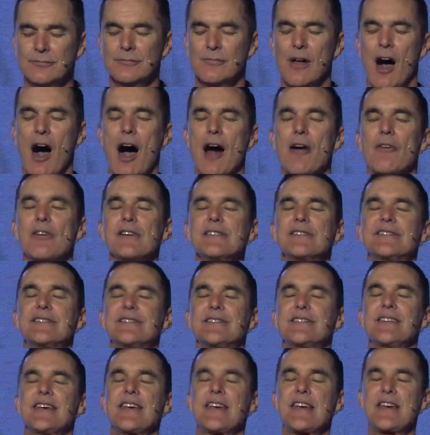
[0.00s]
I
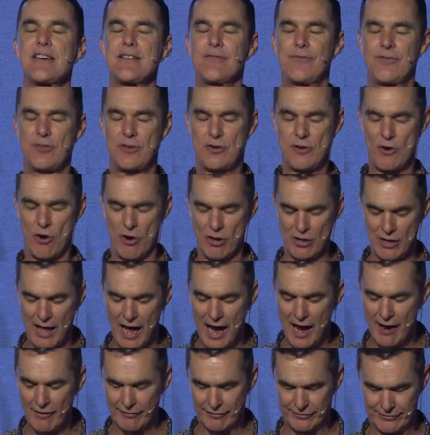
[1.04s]
receive your
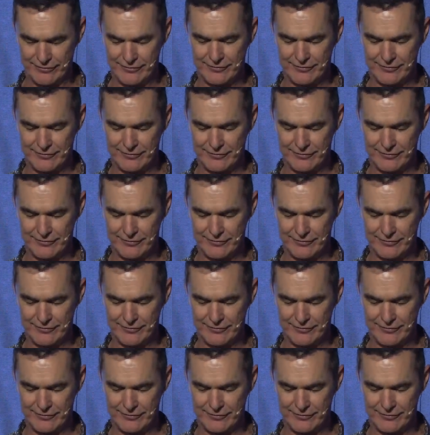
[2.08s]
love.